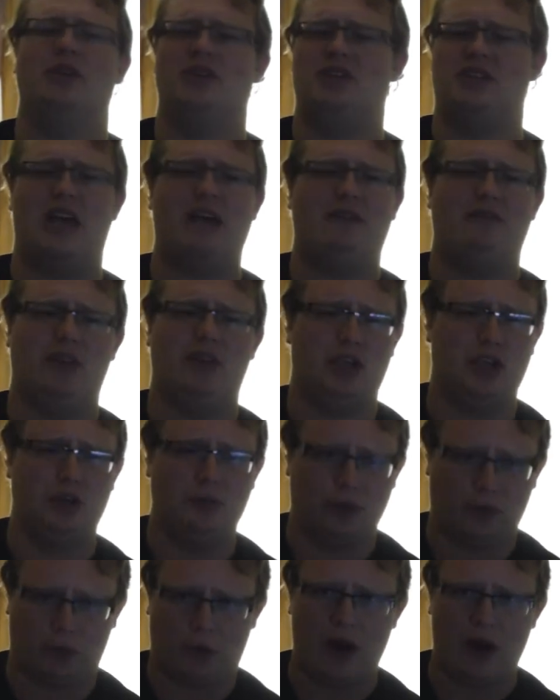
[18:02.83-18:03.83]
able to save the
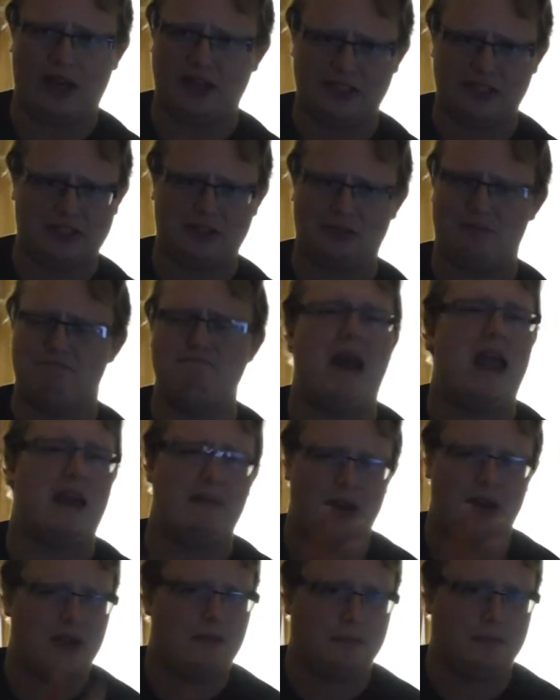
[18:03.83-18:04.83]
human race.
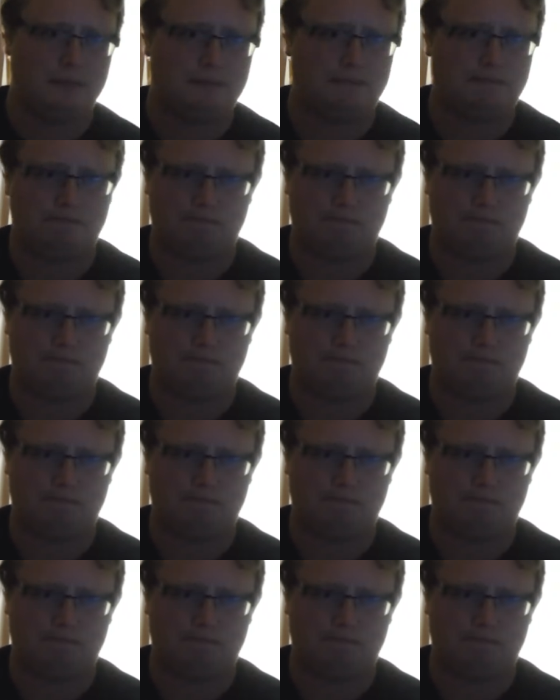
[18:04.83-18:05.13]
Maybe.